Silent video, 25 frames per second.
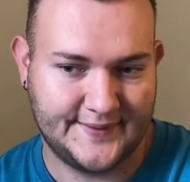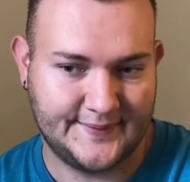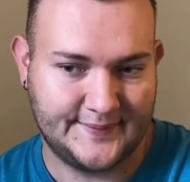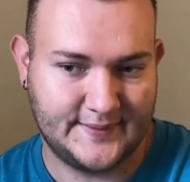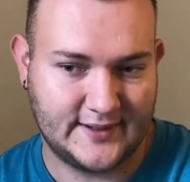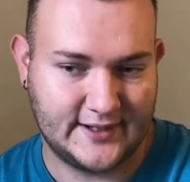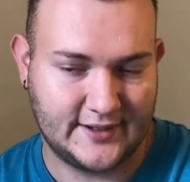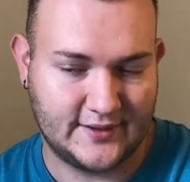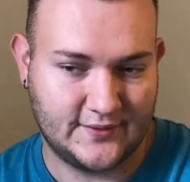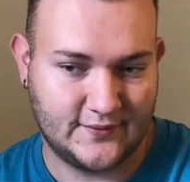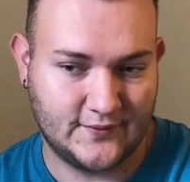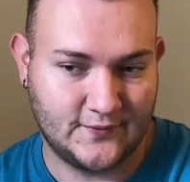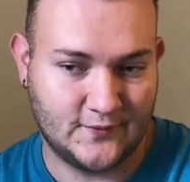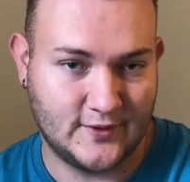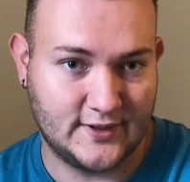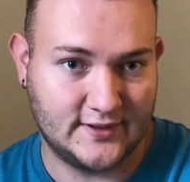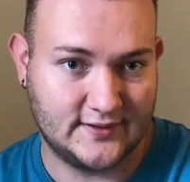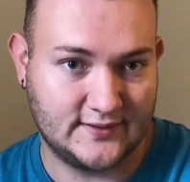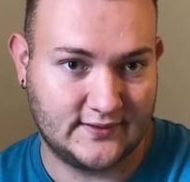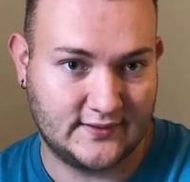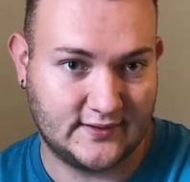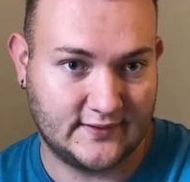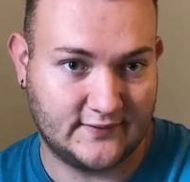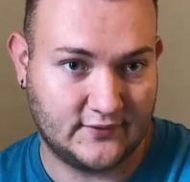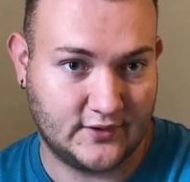about
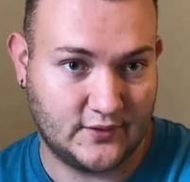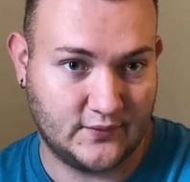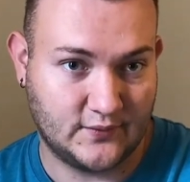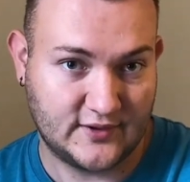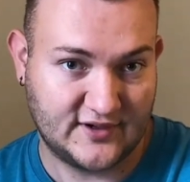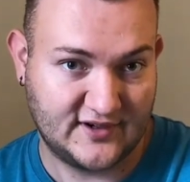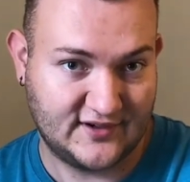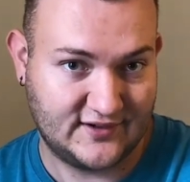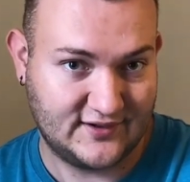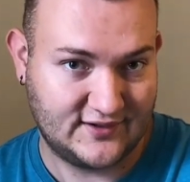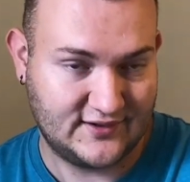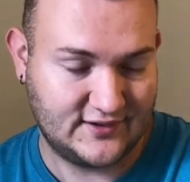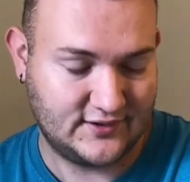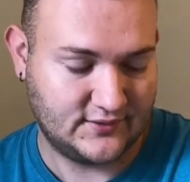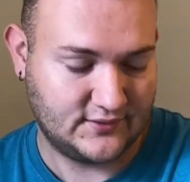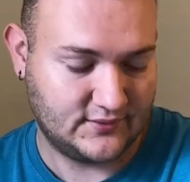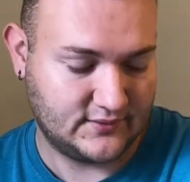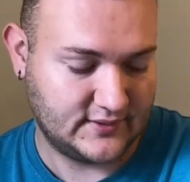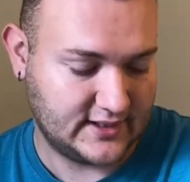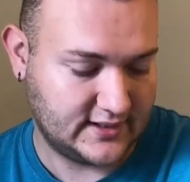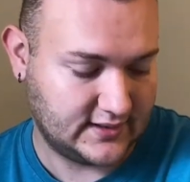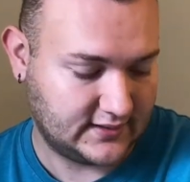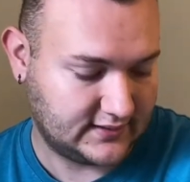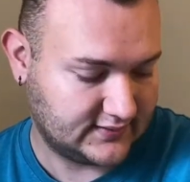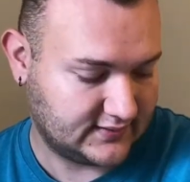once every one to two
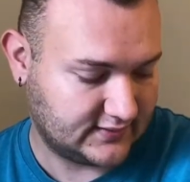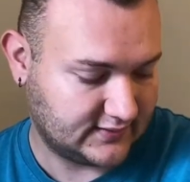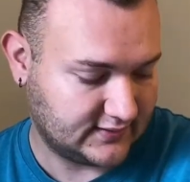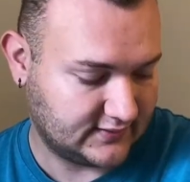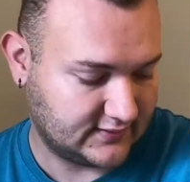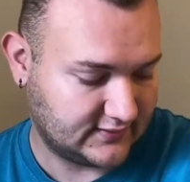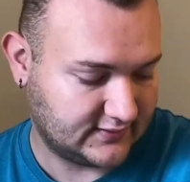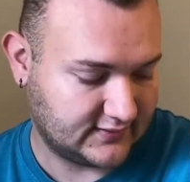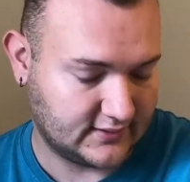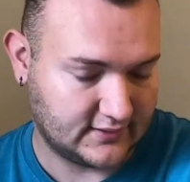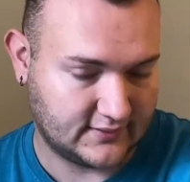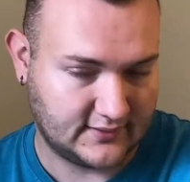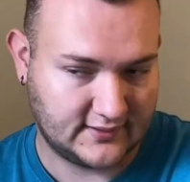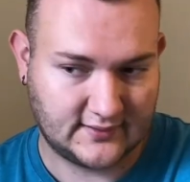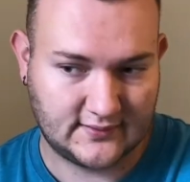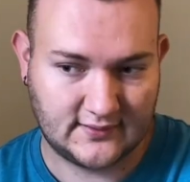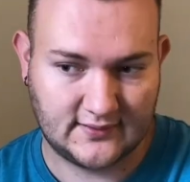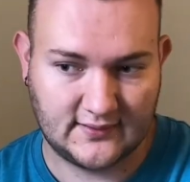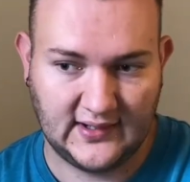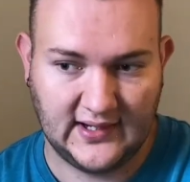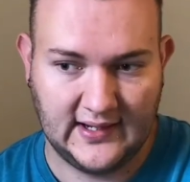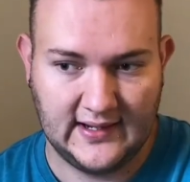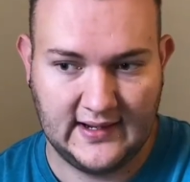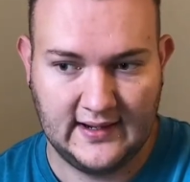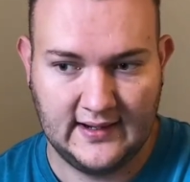weeks, and so
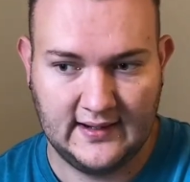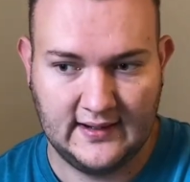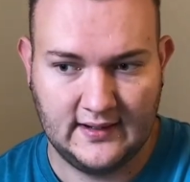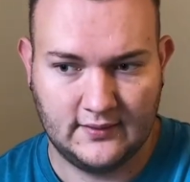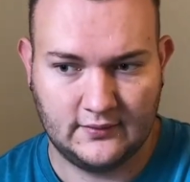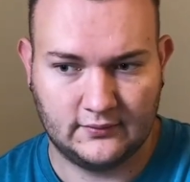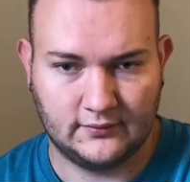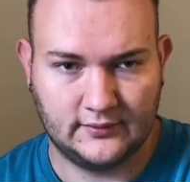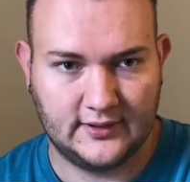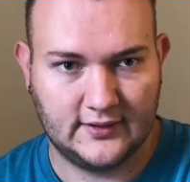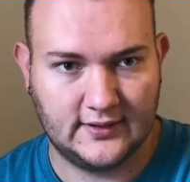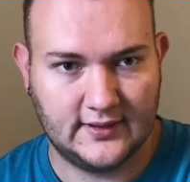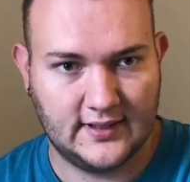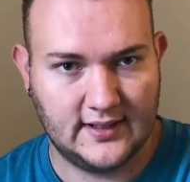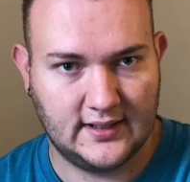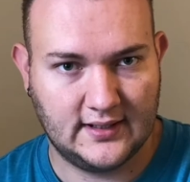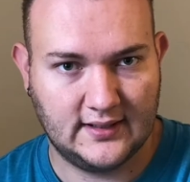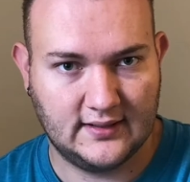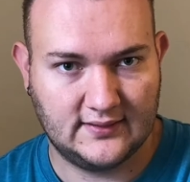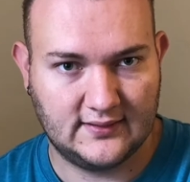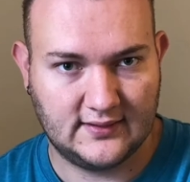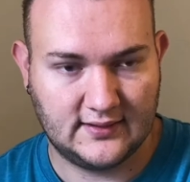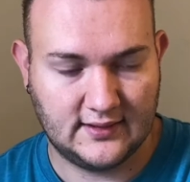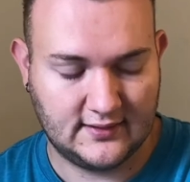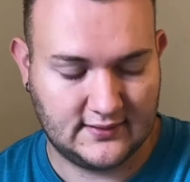it's really
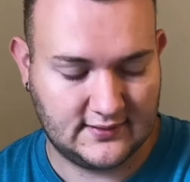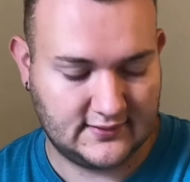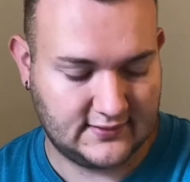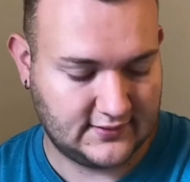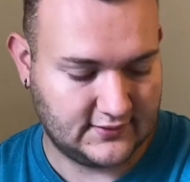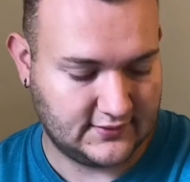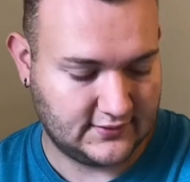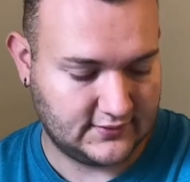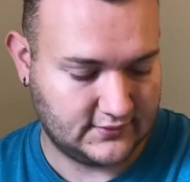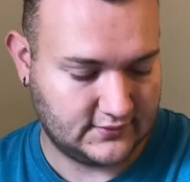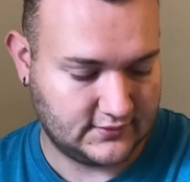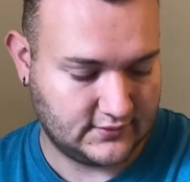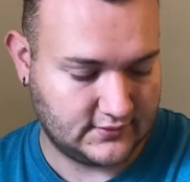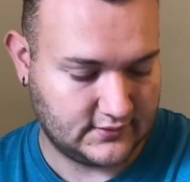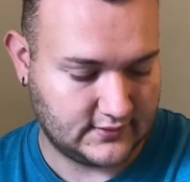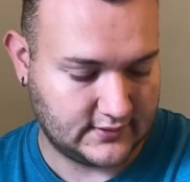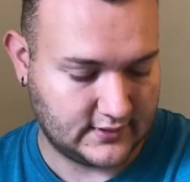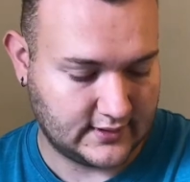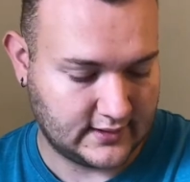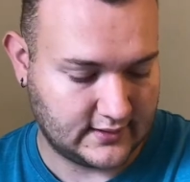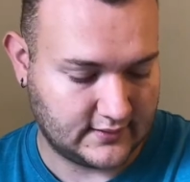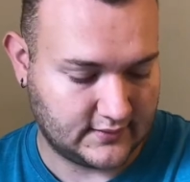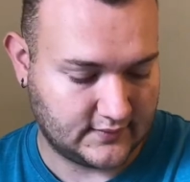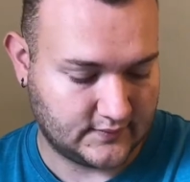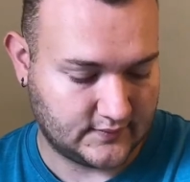easy to
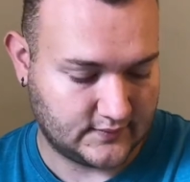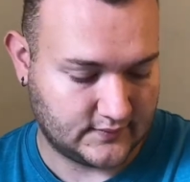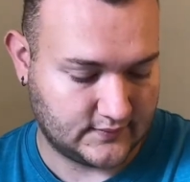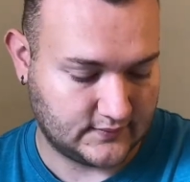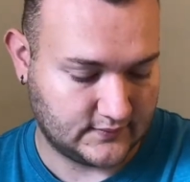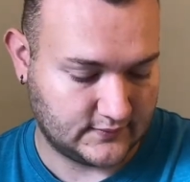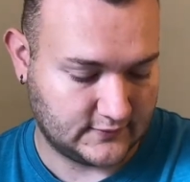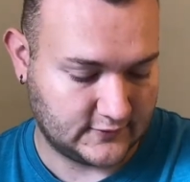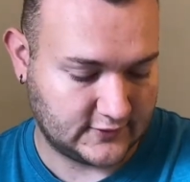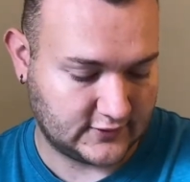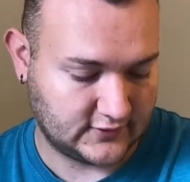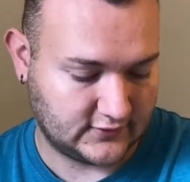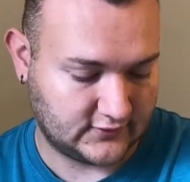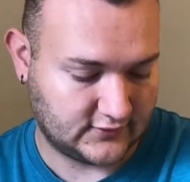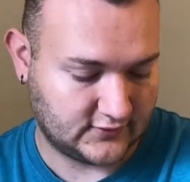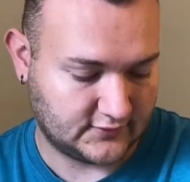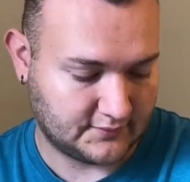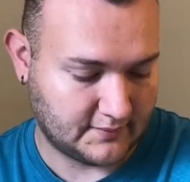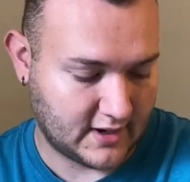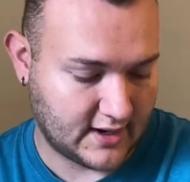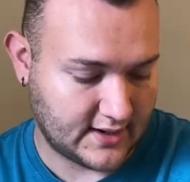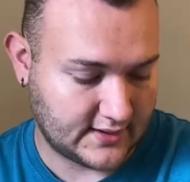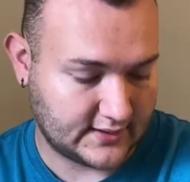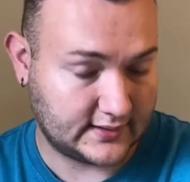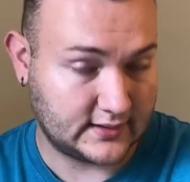um, just
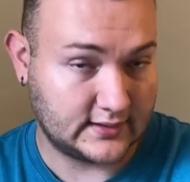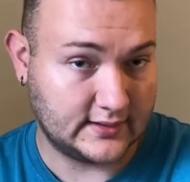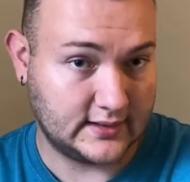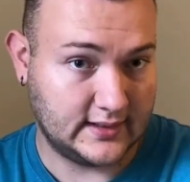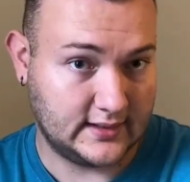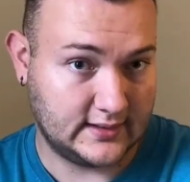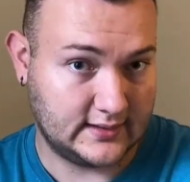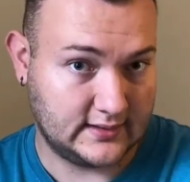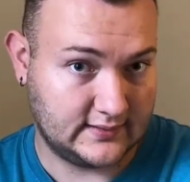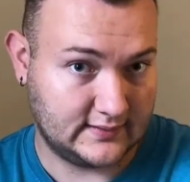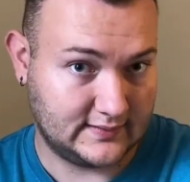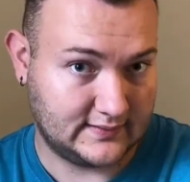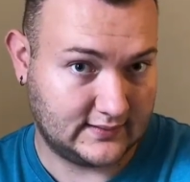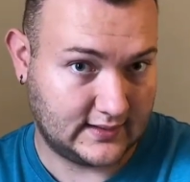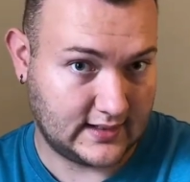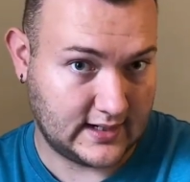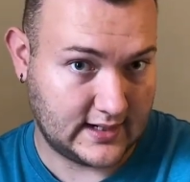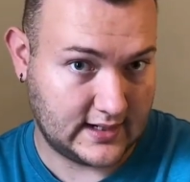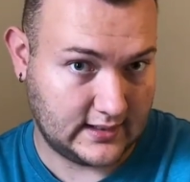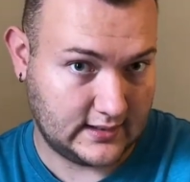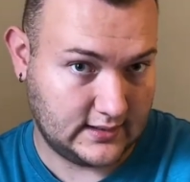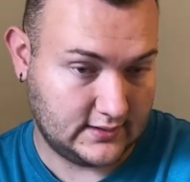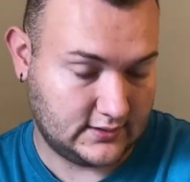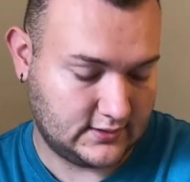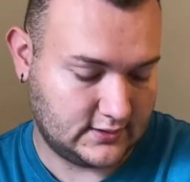spot clean his
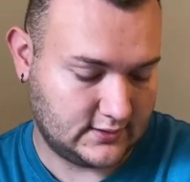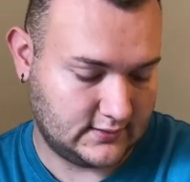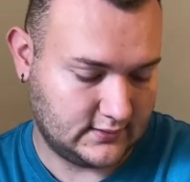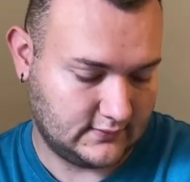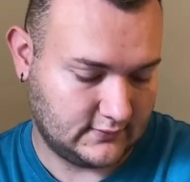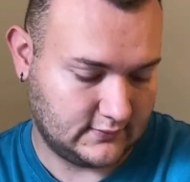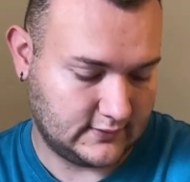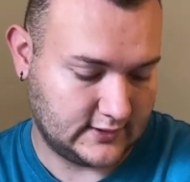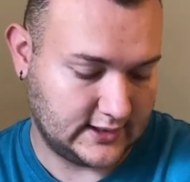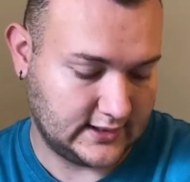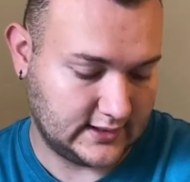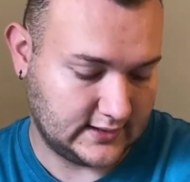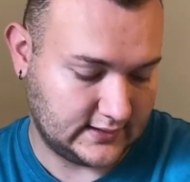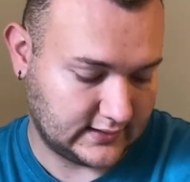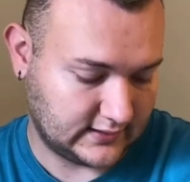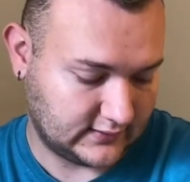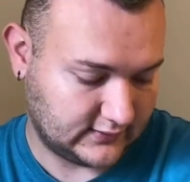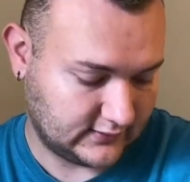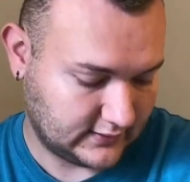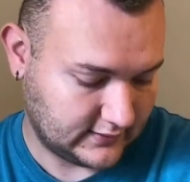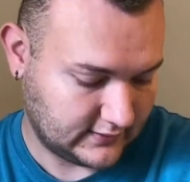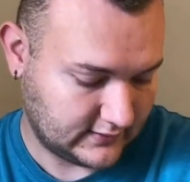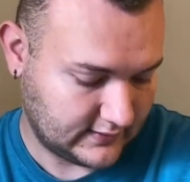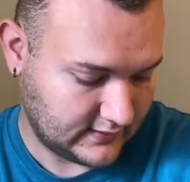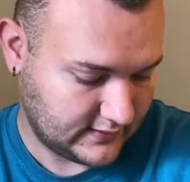cage when he does
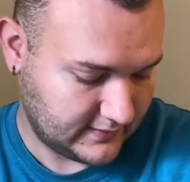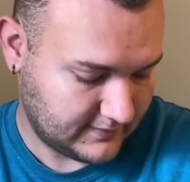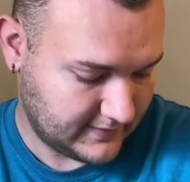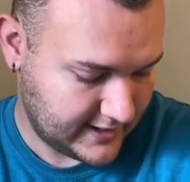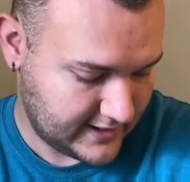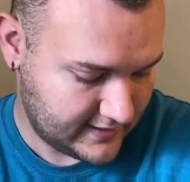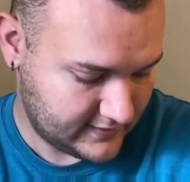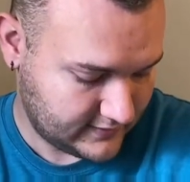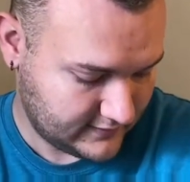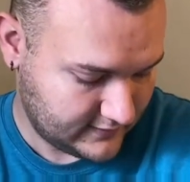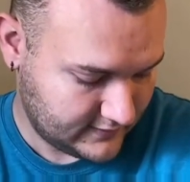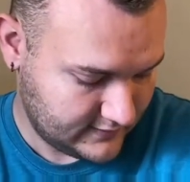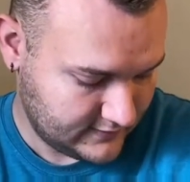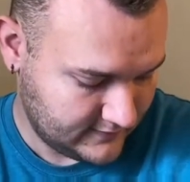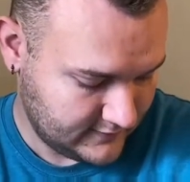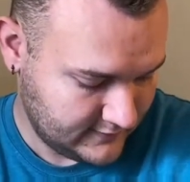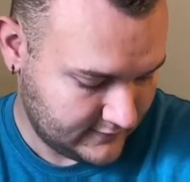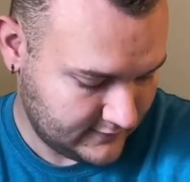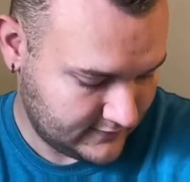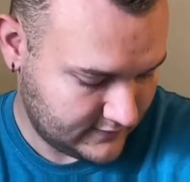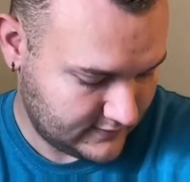go to the bathroom.